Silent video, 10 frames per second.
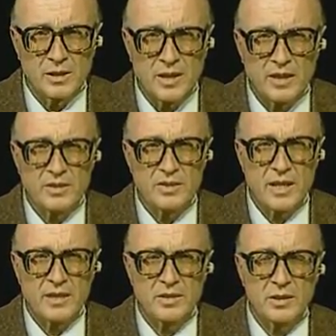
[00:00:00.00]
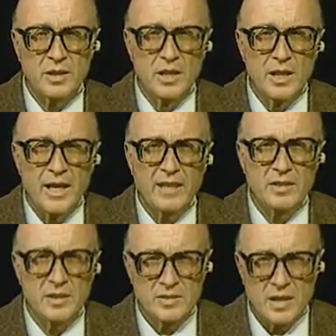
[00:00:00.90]
Texas accent.
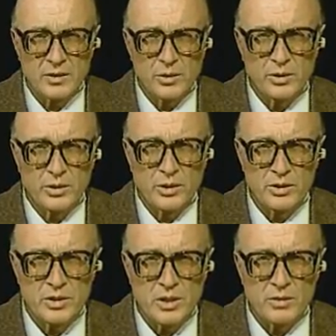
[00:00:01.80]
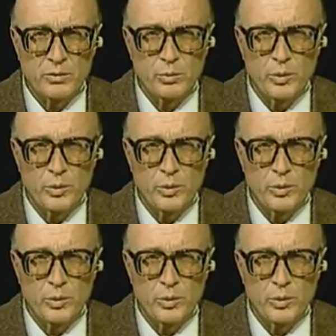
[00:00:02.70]
Accent is not going to turn us off.